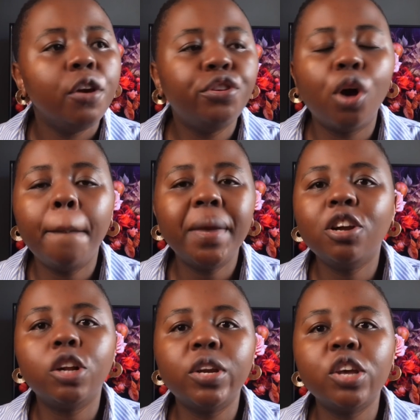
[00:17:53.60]
Don't be
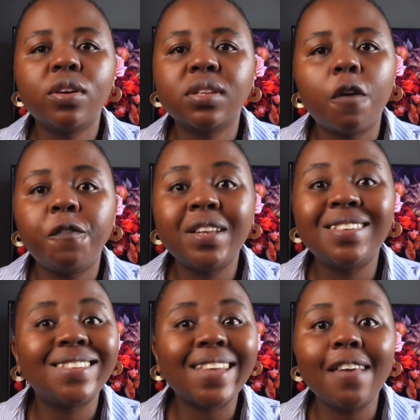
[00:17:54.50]
including yourself in
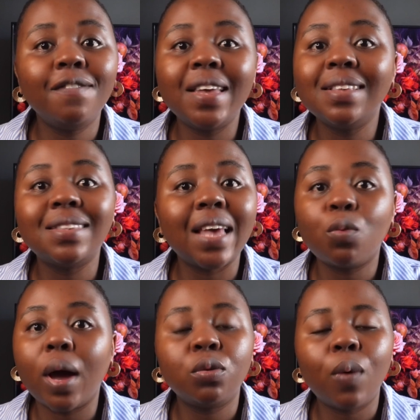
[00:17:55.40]
savings
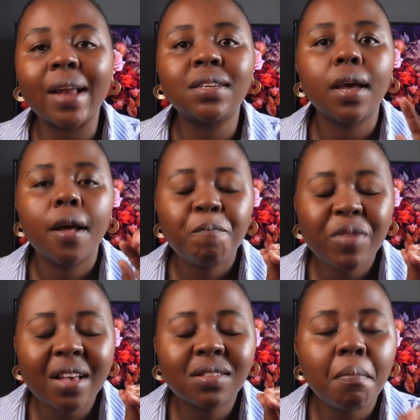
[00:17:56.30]
and what.
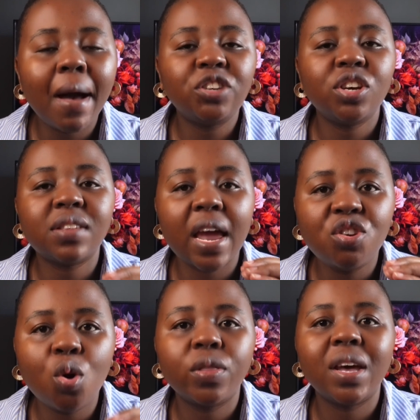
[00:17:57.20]
As much as I
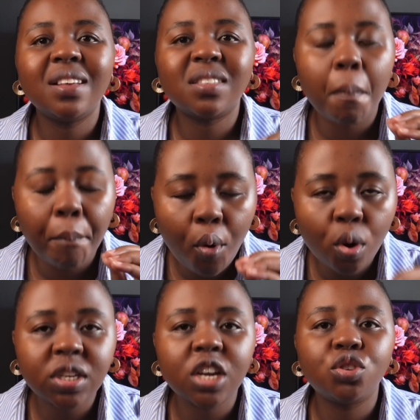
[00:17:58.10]
know that it's
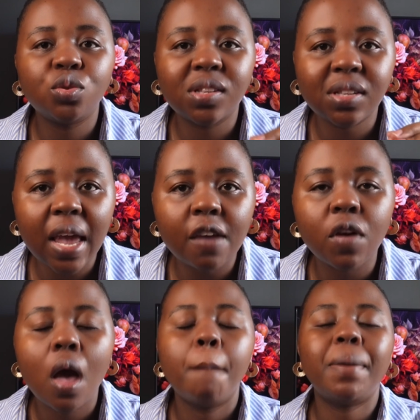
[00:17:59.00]
important to
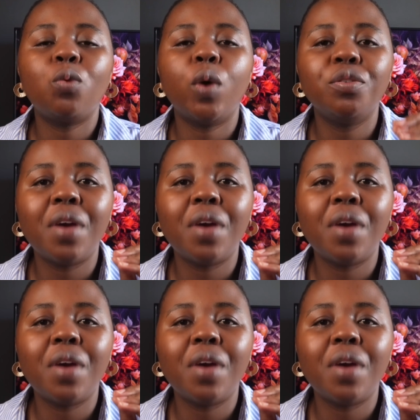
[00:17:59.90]
save, but when